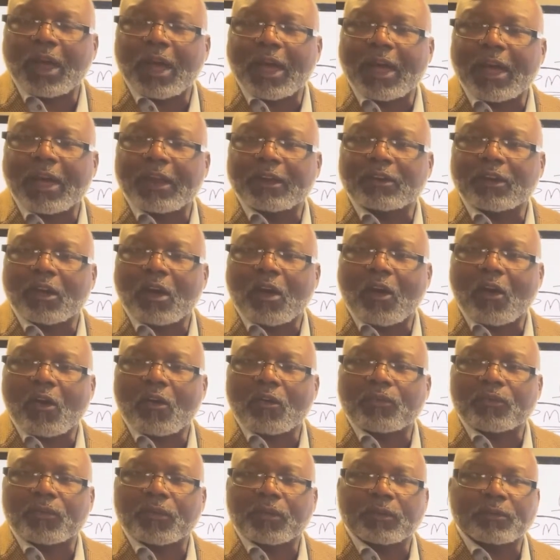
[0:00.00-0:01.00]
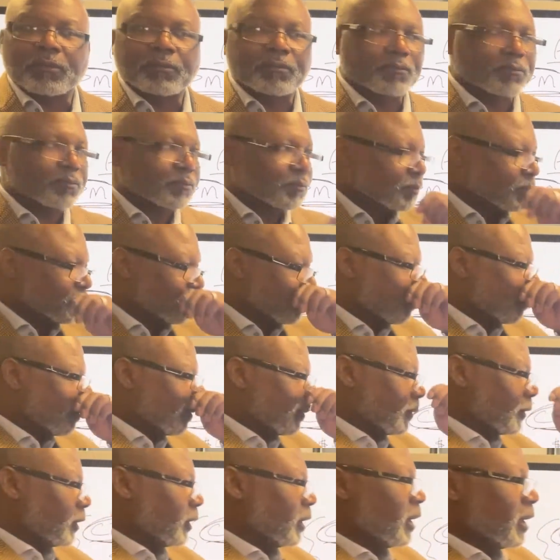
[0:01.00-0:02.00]
had to offer?
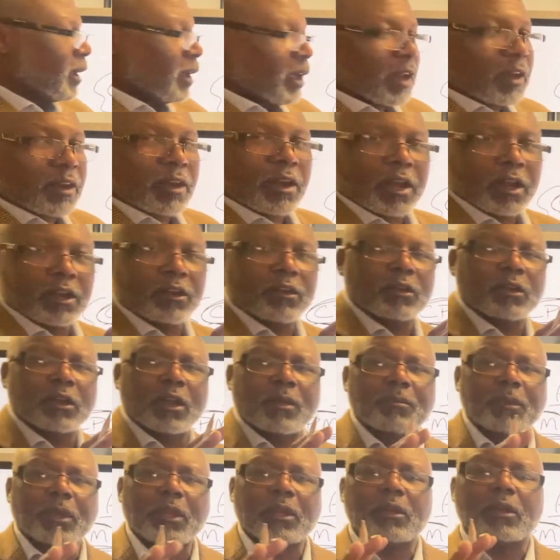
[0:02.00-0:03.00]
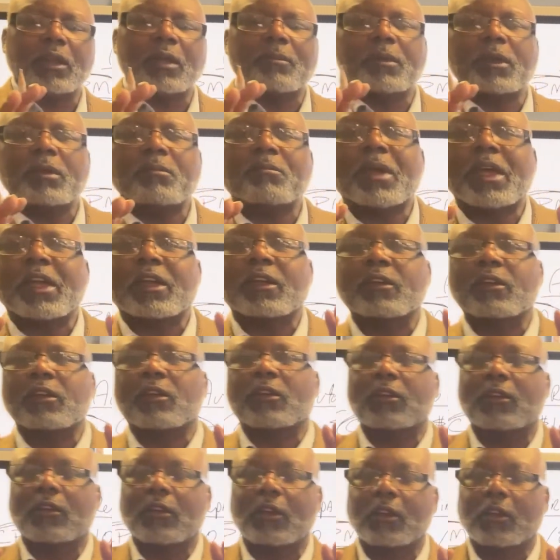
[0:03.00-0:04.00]
And let me make a
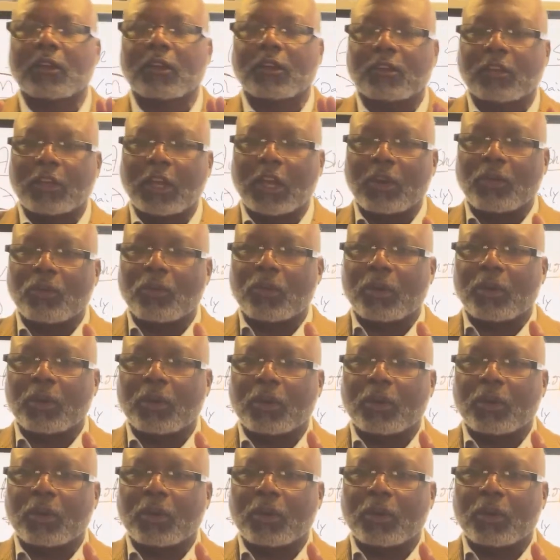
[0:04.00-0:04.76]
distinguishing